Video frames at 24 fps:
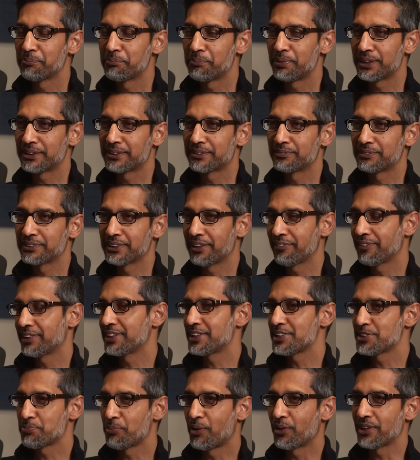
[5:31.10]
But given
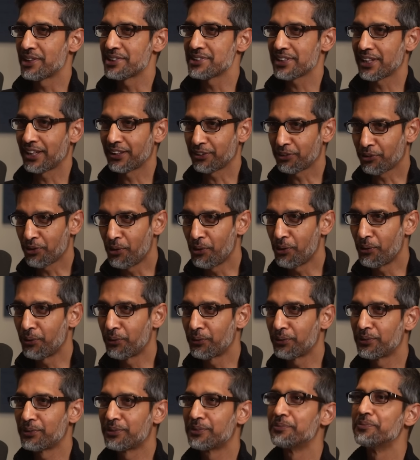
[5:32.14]
these models can
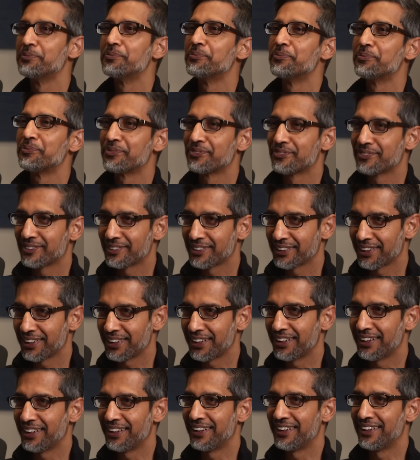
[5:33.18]
code,
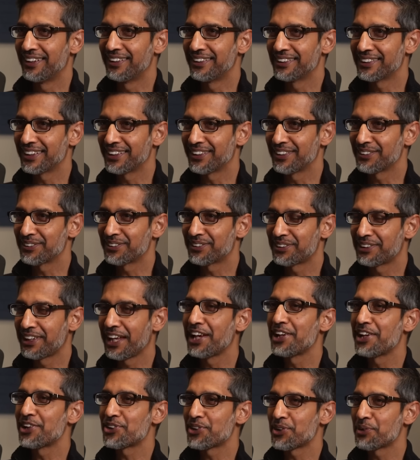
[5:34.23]
uh, you know,
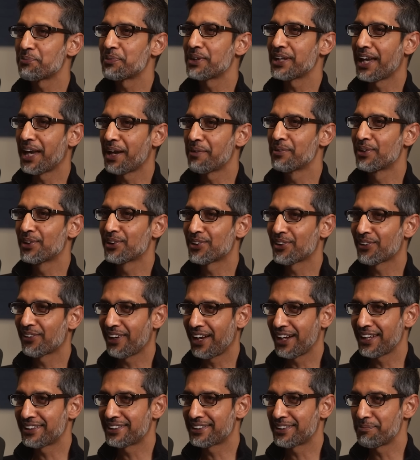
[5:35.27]
they should be able to
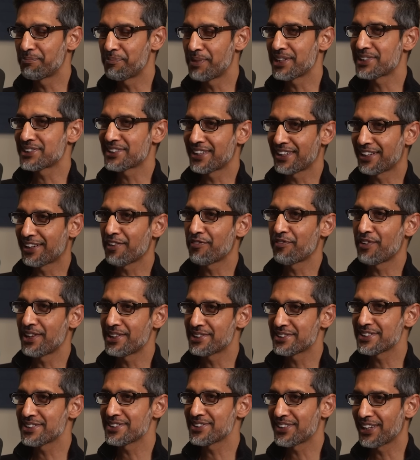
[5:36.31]
write the best
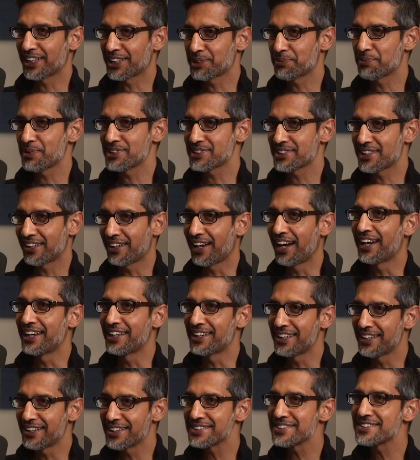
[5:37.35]
interfaces to express their
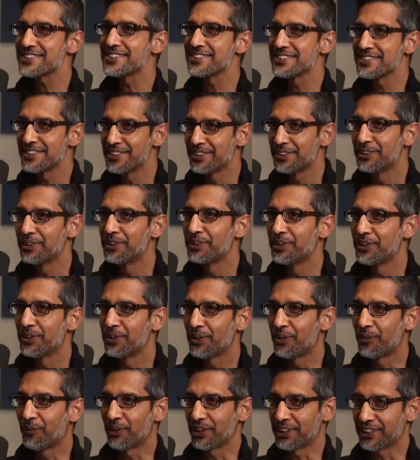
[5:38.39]
ideas mm-hmm.
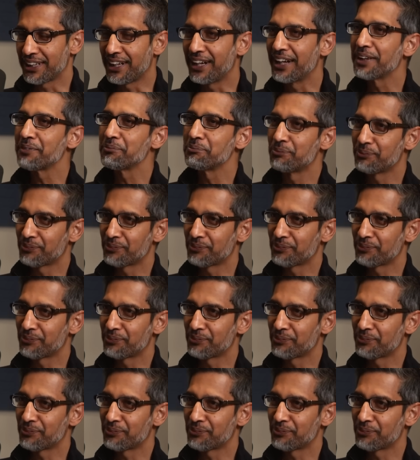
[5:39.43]
over time,